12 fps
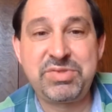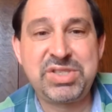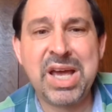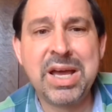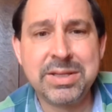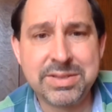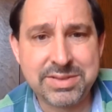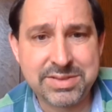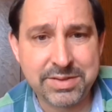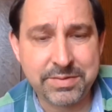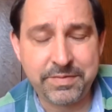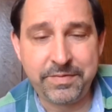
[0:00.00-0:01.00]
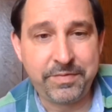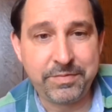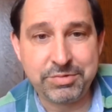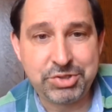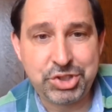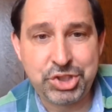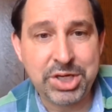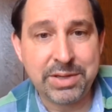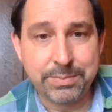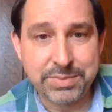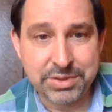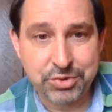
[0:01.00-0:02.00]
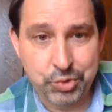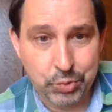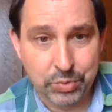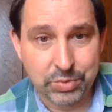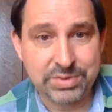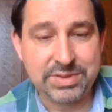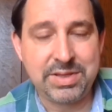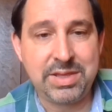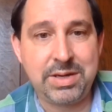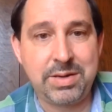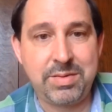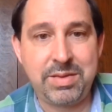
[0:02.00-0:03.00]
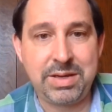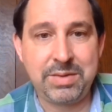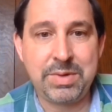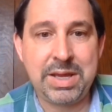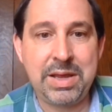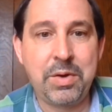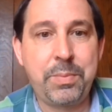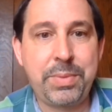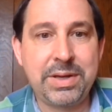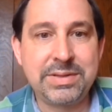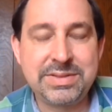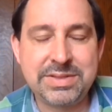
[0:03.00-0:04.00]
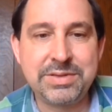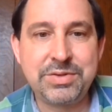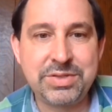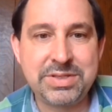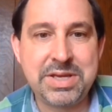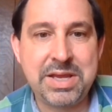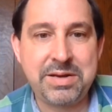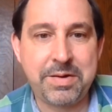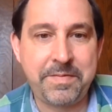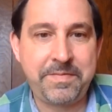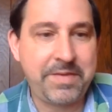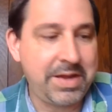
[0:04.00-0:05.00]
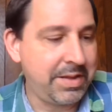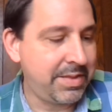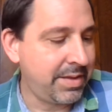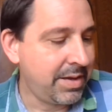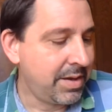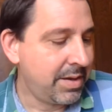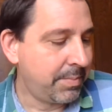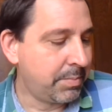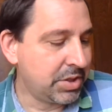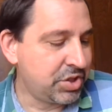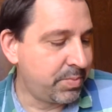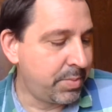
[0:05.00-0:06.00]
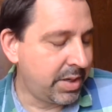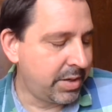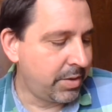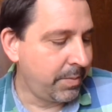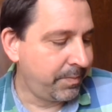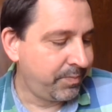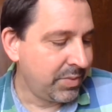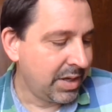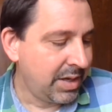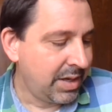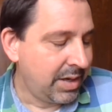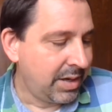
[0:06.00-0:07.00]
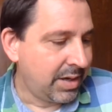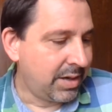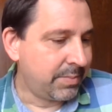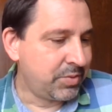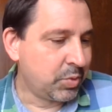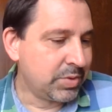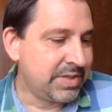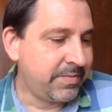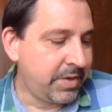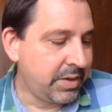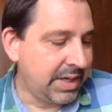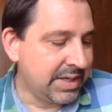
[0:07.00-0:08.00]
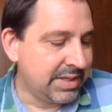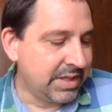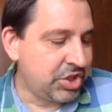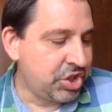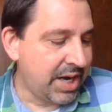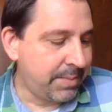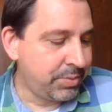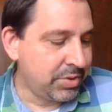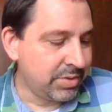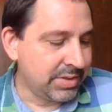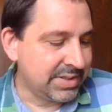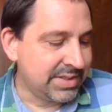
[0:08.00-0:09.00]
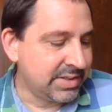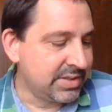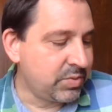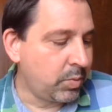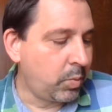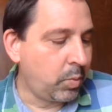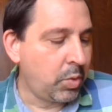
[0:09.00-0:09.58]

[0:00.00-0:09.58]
tons of gems and jewels in there that help us understand our faith much better. Towards the very end of the chapter, it says,